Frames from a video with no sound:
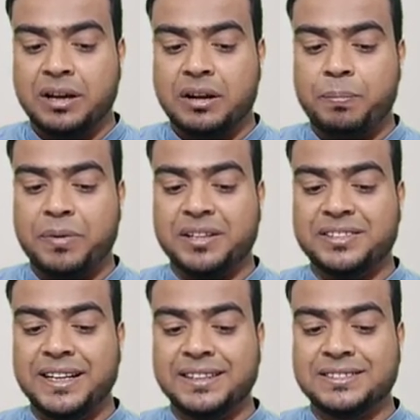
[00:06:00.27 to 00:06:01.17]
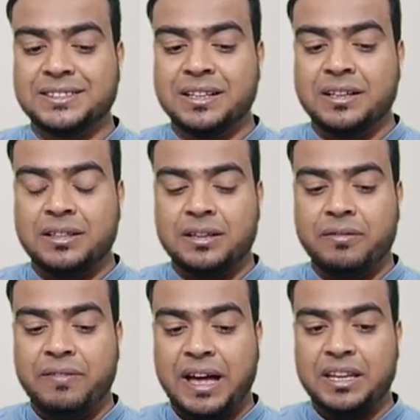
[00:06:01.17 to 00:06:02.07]
represents
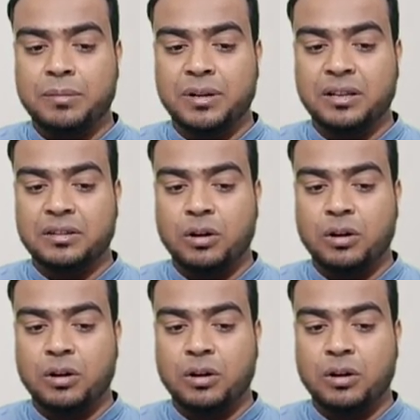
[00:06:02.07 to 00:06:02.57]
the variable